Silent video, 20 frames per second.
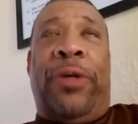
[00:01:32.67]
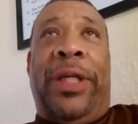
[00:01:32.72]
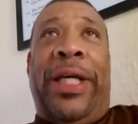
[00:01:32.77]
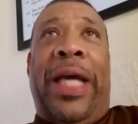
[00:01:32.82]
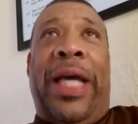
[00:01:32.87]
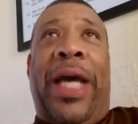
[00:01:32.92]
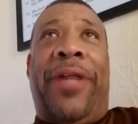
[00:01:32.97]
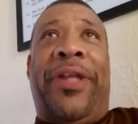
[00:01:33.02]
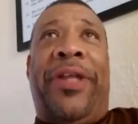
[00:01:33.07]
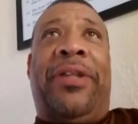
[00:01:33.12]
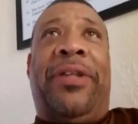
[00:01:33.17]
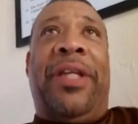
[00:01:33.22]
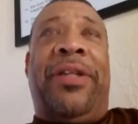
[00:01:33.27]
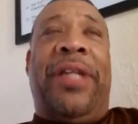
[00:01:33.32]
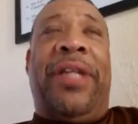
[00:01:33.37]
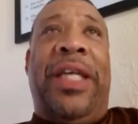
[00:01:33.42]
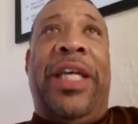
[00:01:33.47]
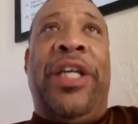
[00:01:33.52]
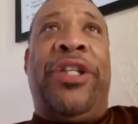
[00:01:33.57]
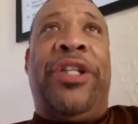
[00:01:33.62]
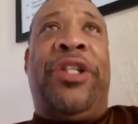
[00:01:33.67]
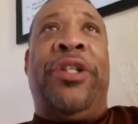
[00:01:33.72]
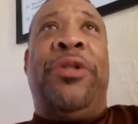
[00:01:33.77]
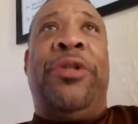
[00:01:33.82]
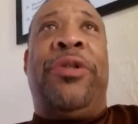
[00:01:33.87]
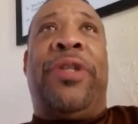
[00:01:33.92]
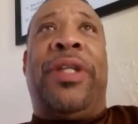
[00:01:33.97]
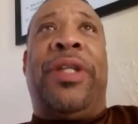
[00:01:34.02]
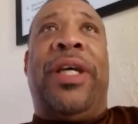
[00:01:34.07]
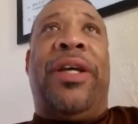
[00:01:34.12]
I think that the
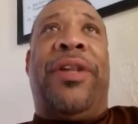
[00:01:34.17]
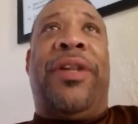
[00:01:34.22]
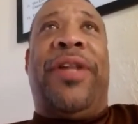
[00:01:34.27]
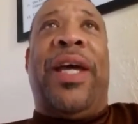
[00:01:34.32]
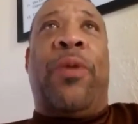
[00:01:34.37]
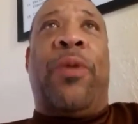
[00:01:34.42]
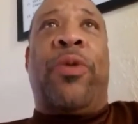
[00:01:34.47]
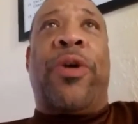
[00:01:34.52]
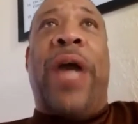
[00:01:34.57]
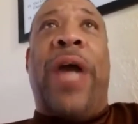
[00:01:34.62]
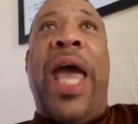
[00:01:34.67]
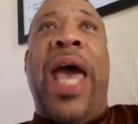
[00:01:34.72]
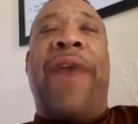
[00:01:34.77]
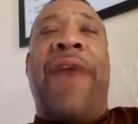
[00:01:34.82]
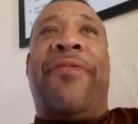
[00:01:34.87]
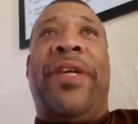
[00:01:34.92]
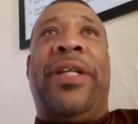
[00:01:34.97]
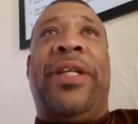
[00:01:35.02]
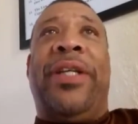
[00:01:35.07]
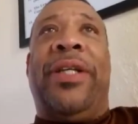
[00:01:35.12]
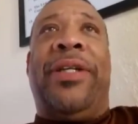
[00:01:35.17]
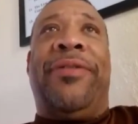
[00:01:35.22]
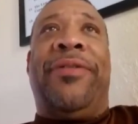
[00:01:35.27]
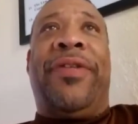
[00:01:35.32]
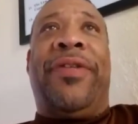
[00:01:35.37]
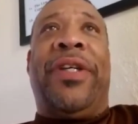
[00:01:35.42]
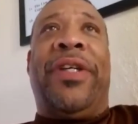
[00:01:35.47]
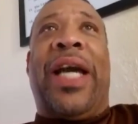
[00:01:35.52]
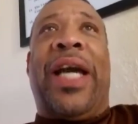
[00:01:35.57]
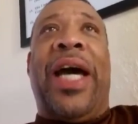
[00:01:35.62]
issues that we're having of
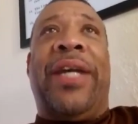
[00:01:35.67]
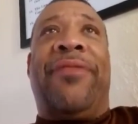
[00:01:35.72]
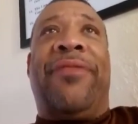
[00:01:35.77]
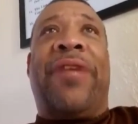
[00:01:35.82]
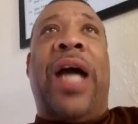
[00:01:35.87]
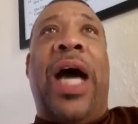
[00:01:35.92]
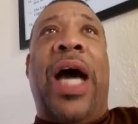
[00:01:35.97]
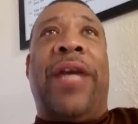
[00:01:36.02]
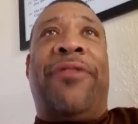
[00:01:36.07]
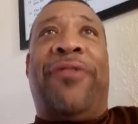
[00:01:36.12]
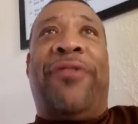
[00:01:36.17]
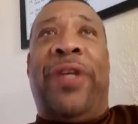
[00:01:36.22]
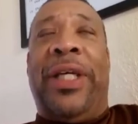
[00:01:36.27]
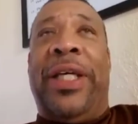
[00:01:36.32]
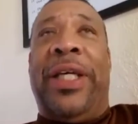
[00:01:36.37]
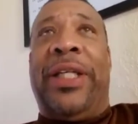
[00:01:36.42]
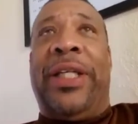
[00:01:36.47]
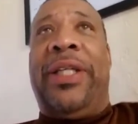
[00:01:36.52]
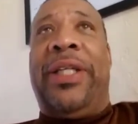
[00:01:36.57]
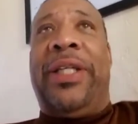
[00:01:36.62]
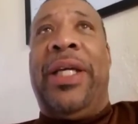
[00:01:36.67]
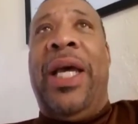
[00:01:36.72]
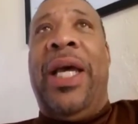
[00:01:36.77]
the kind of conflict